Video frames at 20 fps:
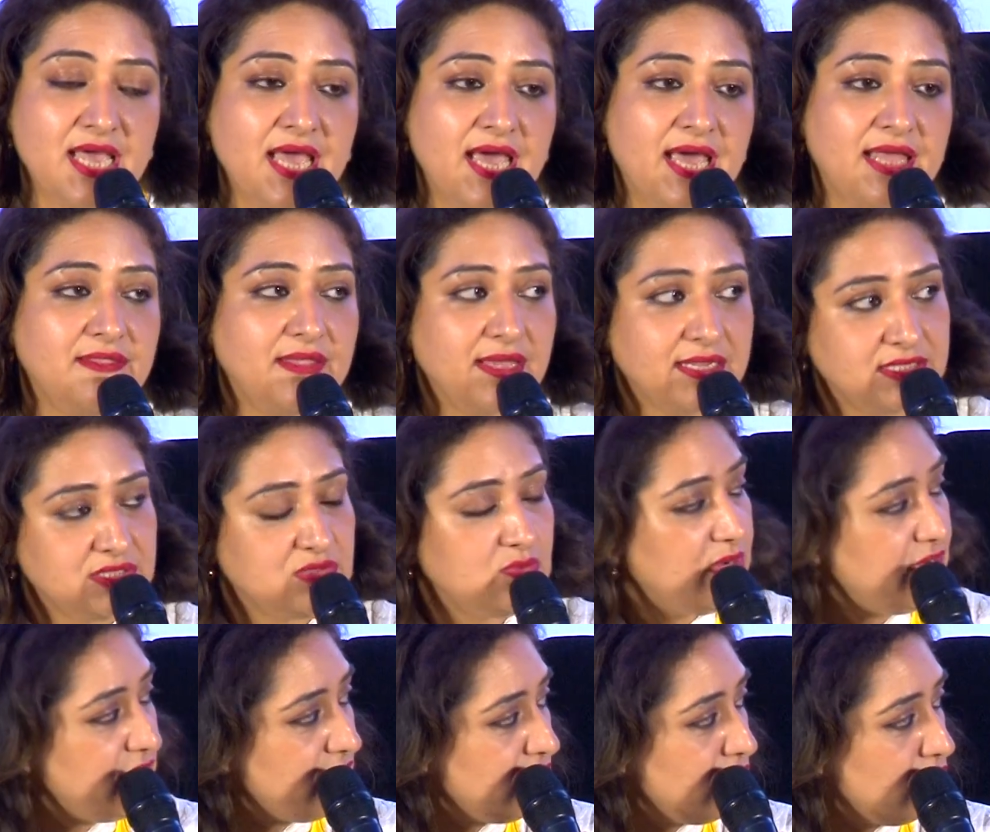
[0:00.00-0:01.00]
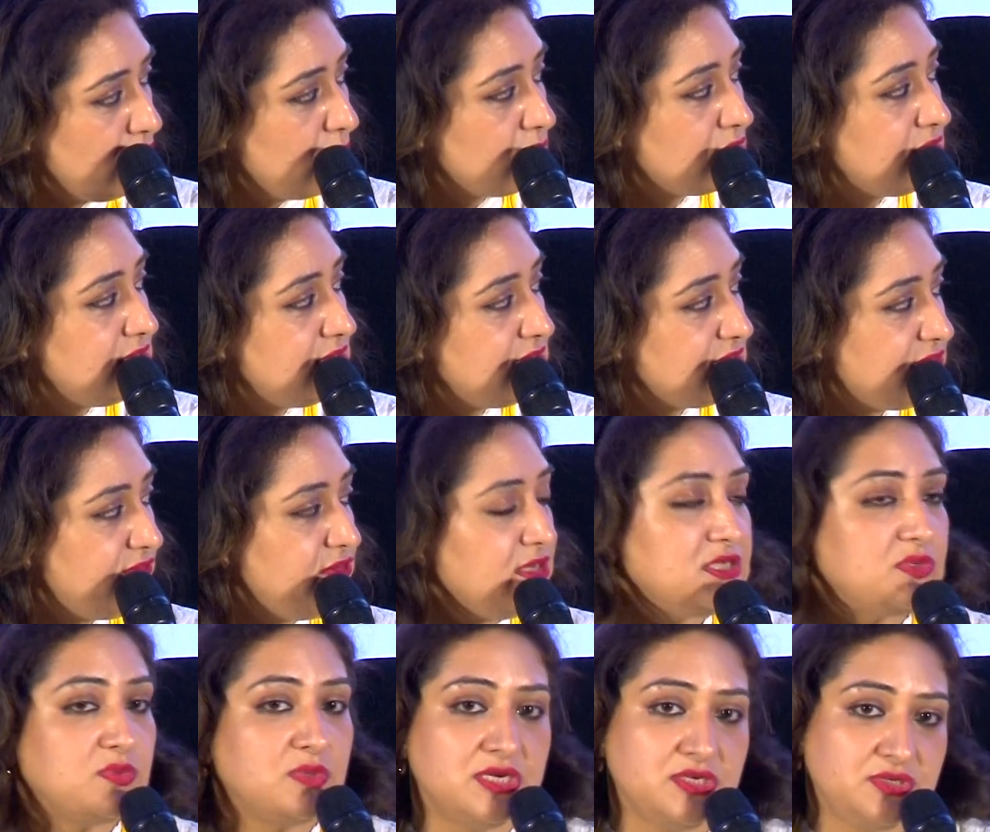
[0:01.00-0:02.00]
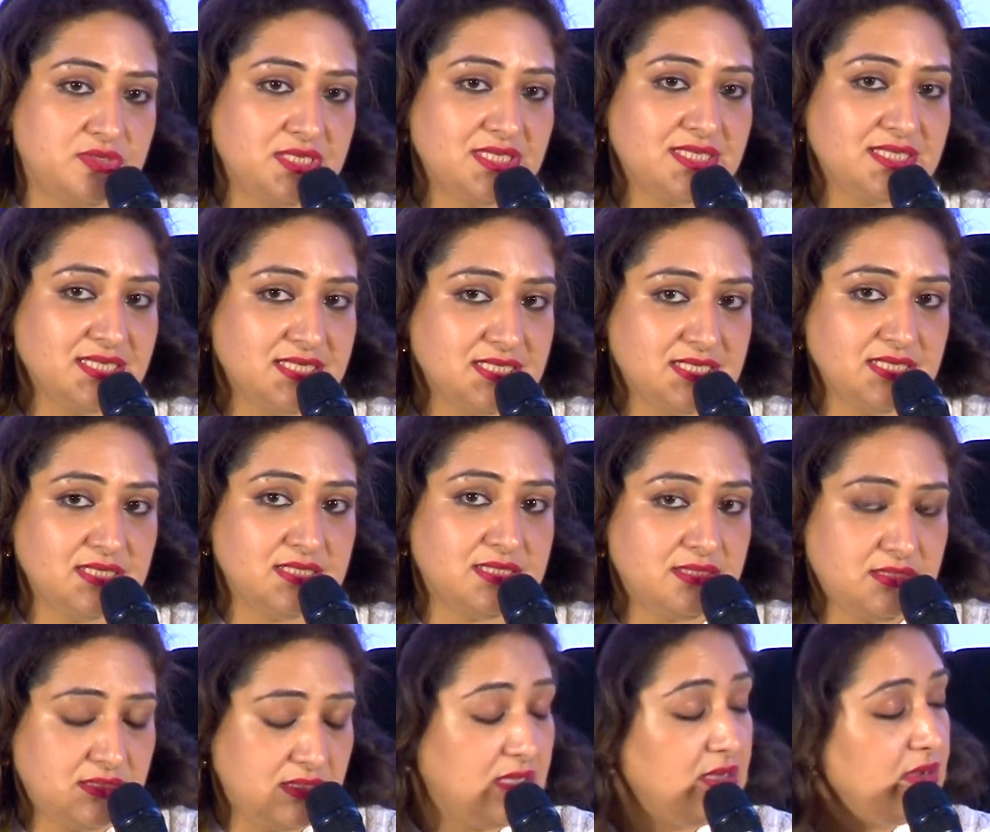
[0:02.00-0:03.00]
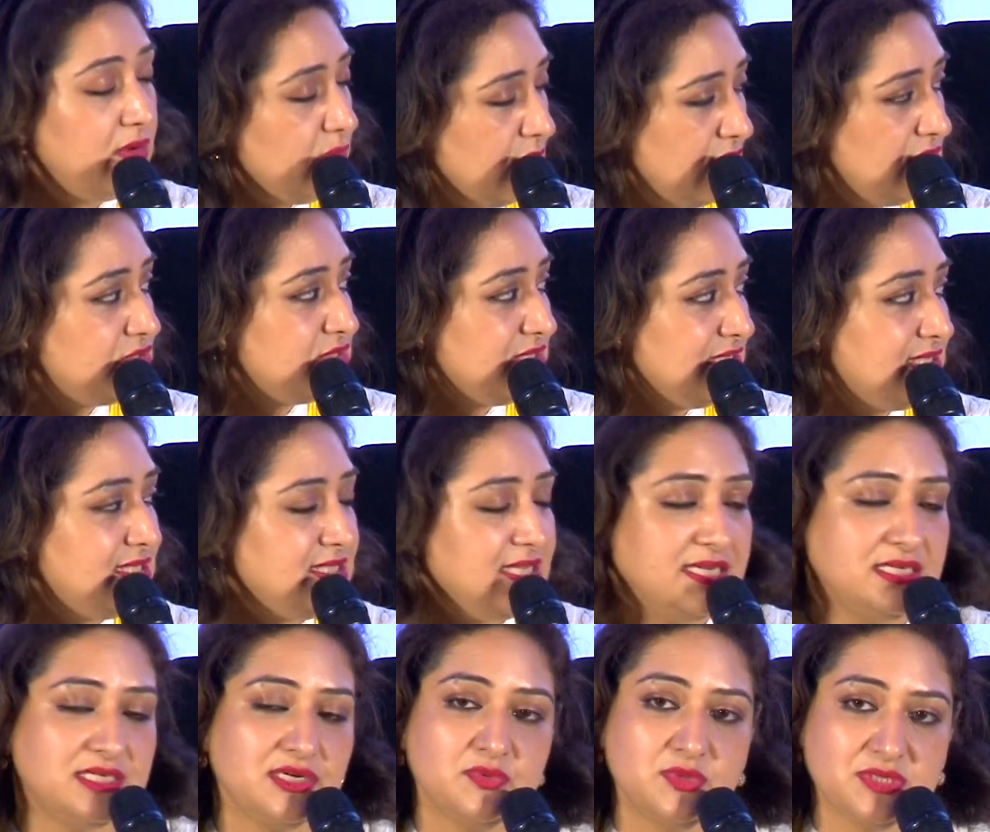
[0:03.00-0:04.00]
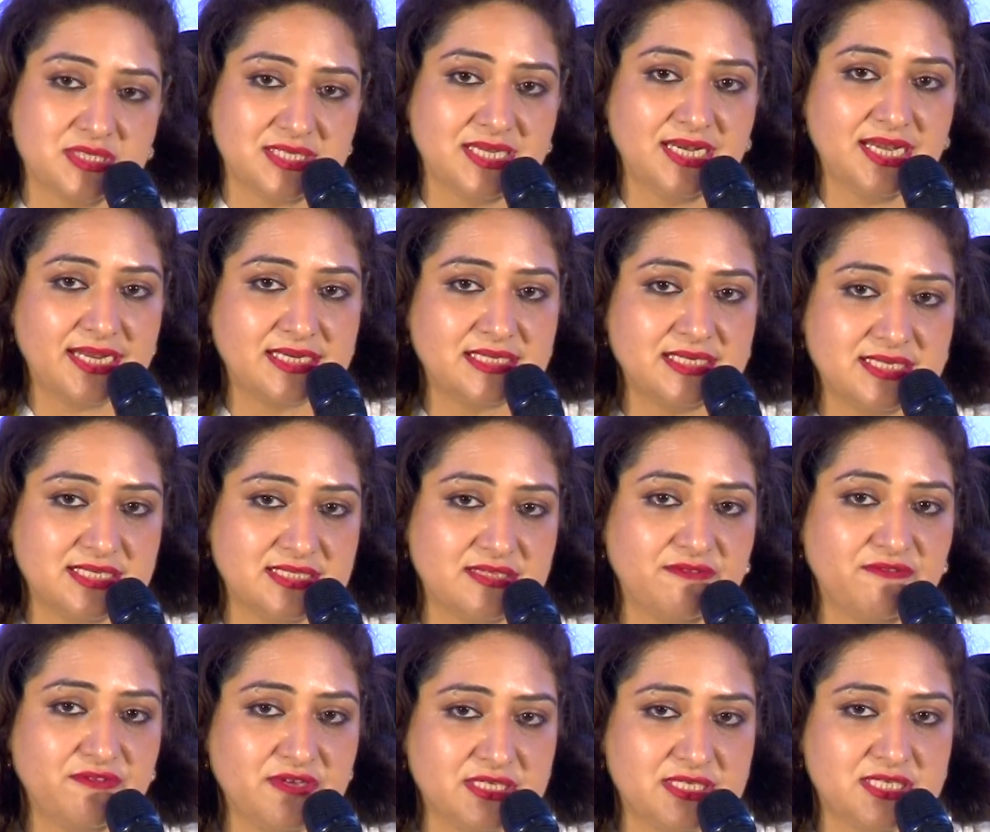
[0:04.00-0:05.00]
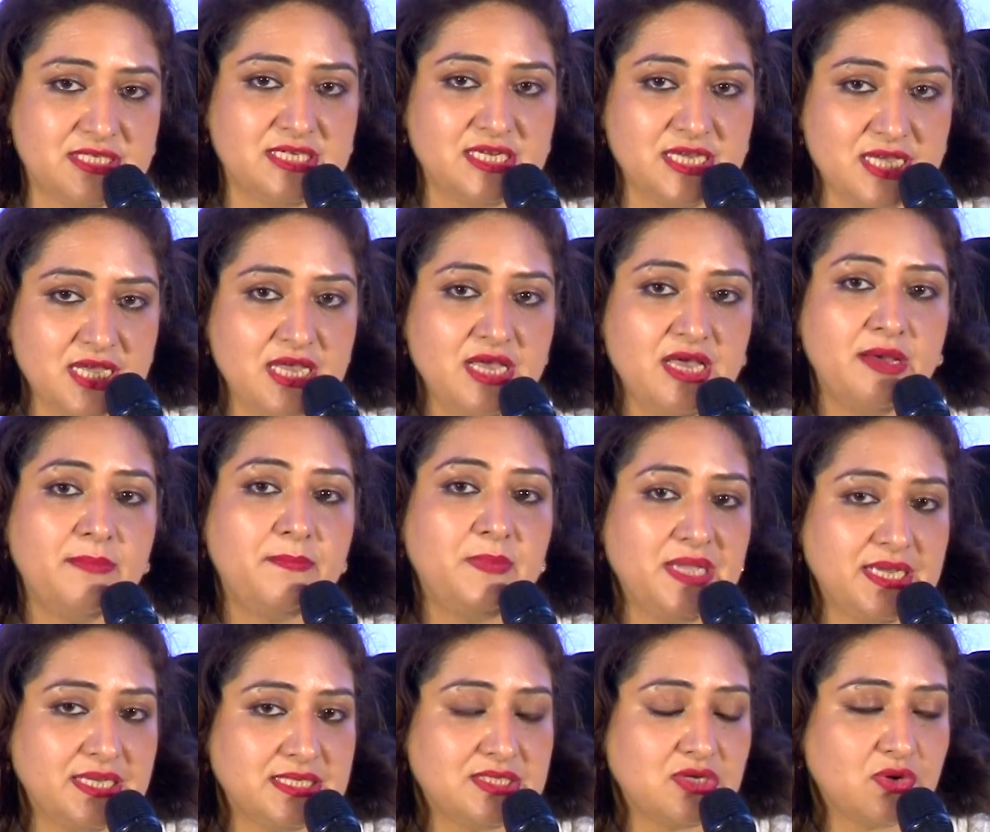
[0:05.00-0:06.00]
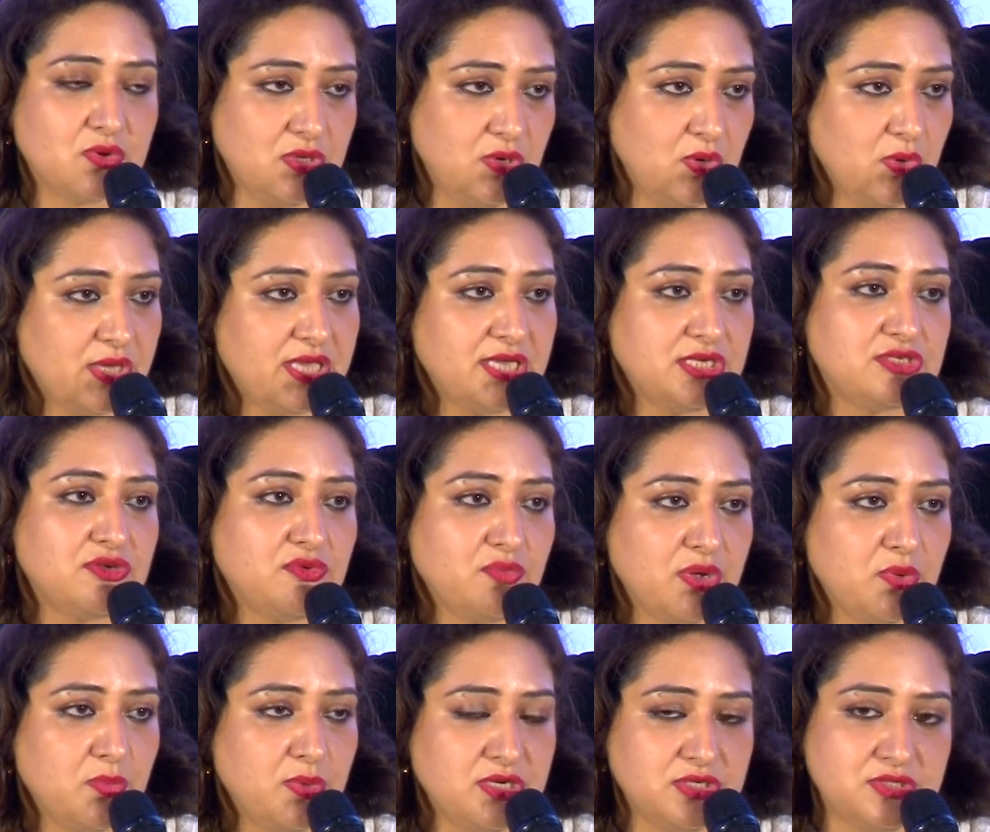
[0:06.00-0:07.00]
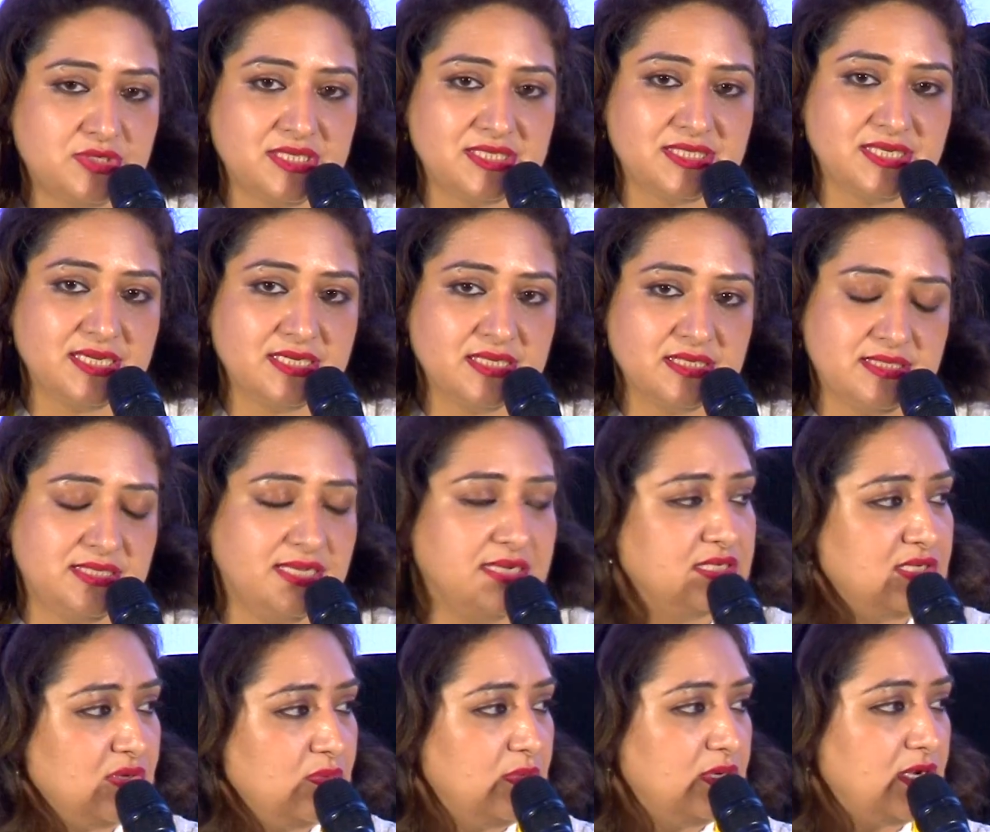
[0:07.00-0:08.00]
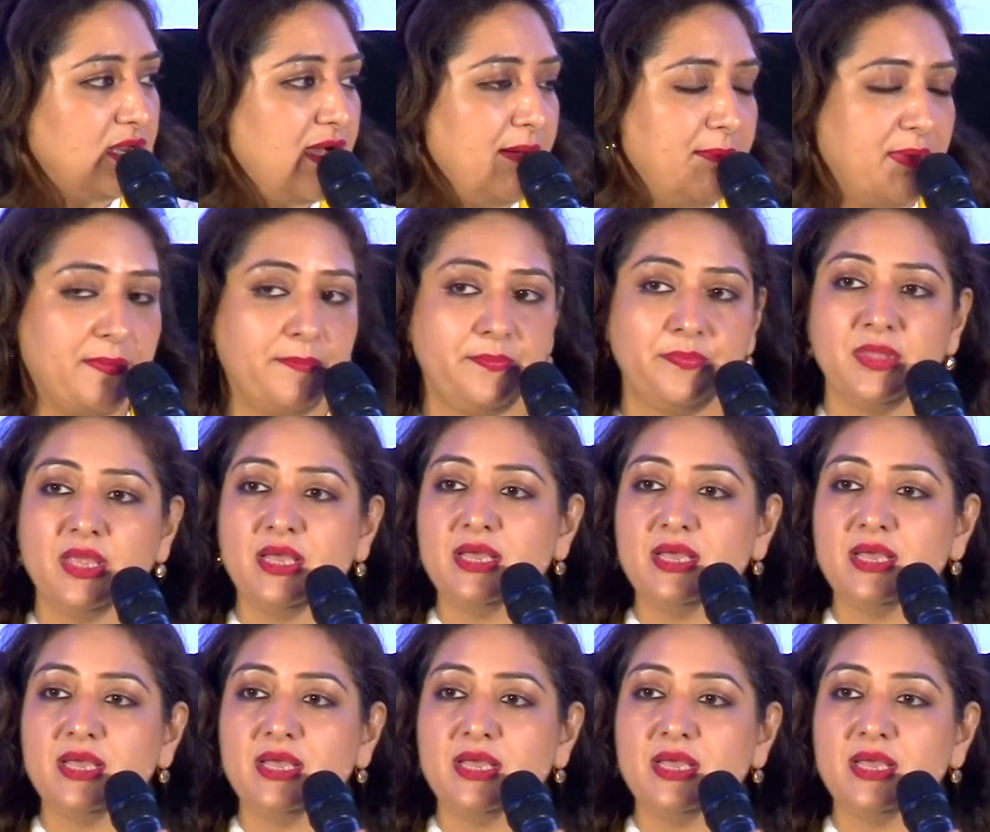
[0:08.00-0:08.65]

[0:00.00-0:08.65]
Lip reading: And that is where North India's first World Trade Center was selected as the first place or the location where World Trade Center would come up.